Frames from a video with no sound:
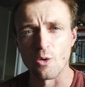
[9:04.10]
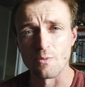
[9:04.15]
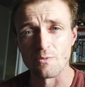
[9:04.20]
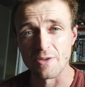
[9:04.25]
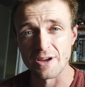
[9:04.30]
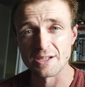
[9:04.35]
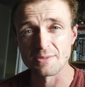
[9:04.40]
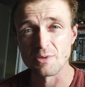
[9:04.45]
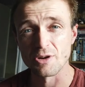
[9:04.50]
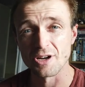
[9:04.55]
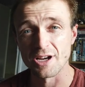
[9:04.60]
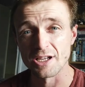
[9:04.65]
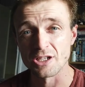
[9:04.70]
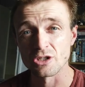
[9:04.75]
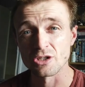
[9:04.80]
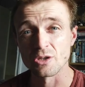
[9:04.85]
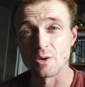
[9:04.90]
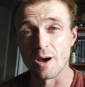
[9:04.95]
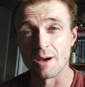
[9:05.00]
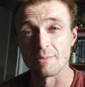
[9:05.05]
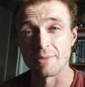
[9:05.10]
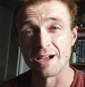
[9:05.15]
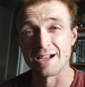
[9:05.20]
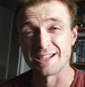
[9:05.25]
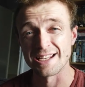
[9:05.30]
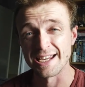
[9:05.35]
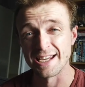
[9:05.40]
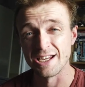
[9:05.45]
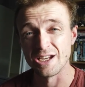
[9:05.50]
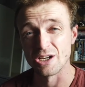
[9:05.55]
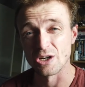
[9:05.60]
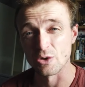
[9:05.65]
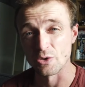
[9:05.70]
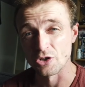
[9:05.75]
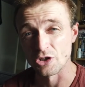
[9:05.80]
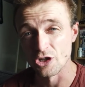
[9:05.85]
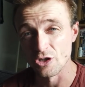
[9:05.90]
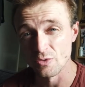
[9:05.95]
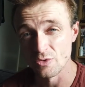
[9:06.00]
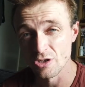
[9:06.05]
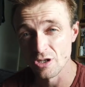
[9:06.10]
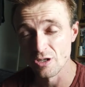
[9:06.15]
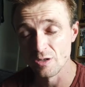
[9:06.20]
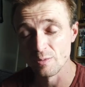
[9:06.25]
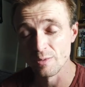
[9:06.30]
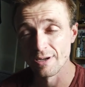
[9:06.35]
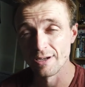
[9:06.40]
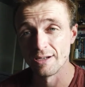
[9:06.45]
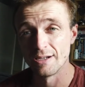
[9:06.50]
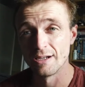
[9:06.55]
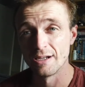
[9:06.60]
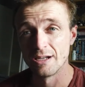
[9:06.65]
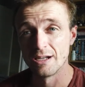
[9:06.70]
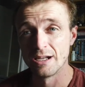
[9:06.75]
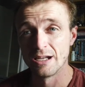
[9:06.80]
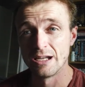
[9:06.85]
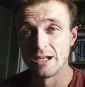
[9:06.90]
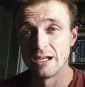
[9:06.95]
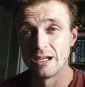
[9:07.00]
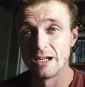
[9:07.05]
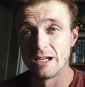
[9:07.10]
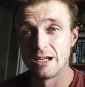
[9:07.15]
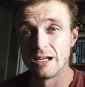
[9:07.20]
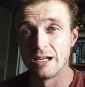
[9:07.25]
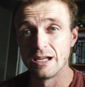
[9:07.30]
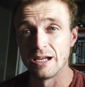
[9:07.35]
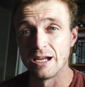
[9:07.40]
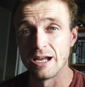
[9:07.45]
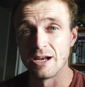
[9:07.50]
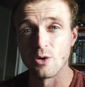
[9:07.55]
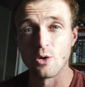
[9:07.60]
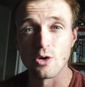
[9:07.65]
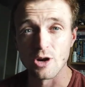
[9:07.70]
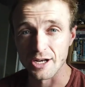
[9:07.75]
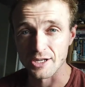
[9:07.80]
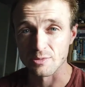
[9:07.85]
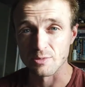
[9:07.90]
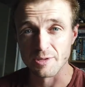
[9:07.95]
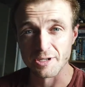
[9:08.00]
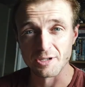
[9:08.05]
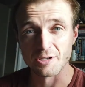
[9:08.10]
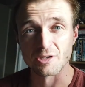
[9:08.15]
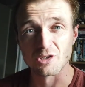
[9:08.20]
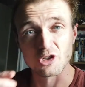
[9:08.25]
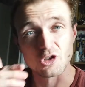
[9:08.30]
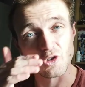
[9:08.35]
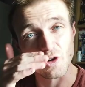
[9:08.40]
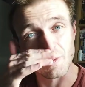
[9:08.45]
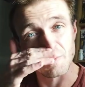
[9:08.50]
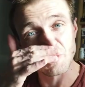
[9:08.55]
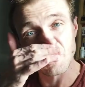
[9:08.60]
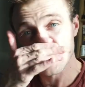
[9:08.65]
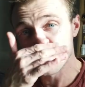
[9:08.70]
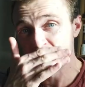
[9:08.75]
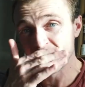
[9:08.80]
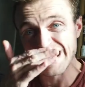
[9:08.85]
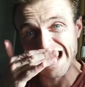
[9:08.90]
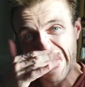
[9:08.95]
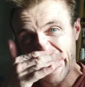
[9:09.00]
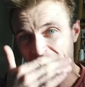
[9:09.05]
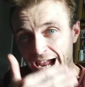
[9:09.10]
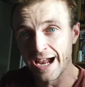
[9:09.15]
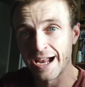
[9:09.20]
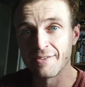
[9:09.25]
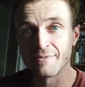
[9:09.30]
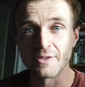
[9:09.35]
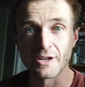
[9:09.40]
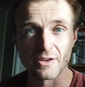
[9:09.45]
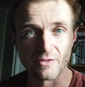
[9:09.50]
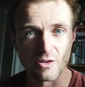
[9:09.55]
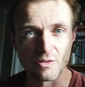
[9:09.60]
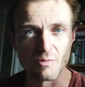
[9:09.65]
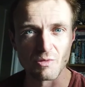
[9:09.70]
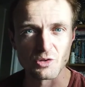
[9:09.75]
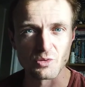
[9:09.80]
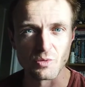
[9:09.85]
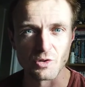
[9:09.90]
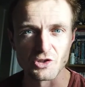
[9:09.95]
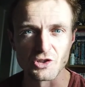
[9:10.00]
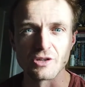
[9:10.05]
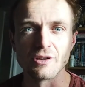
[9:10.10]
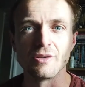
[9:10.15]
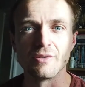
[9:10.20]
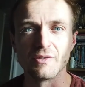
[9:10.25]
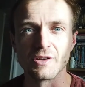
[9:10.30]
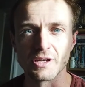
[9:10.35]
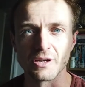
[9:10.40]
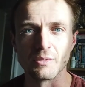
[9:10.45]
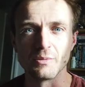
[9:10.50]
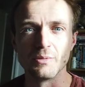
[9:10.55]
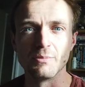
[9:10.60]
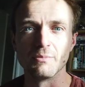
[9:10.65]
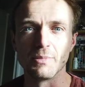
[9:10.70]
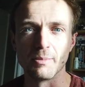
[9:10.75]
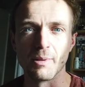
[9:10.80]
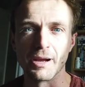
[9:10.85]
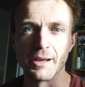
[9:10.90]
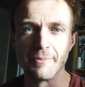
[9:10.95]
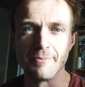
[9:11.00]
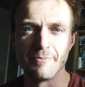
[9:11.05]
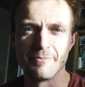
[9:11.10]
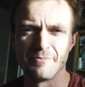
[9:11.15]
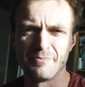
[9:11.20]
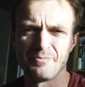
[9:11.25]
on Facebook, Instagram and here on YouTube. And all the links will be in the description. And thank you very much for watching. Thank you. Bye-bye.